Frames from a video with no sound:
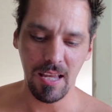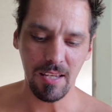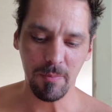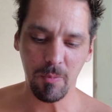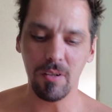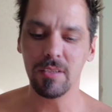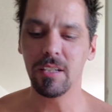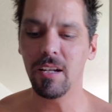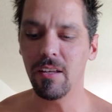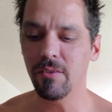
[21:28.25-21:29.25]
is putting
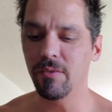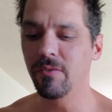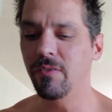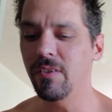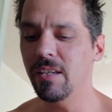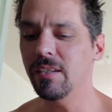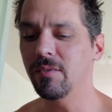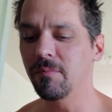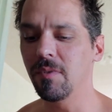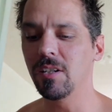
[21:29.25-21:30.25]
together
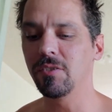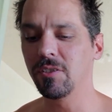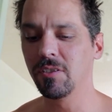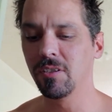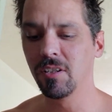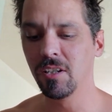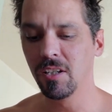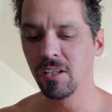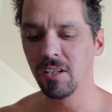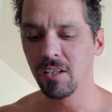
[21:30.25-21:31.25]
this much
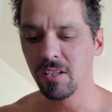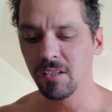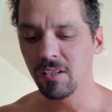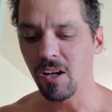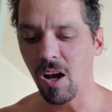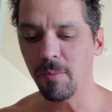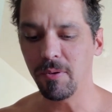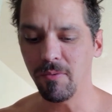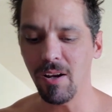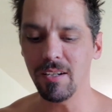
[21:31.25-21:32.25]

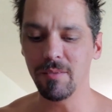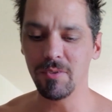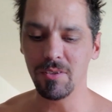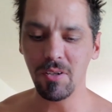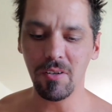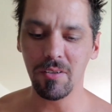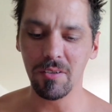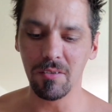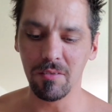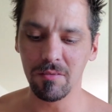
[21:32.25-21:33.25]
copyrighted
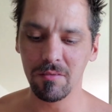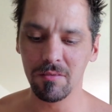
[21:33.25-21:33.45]
material,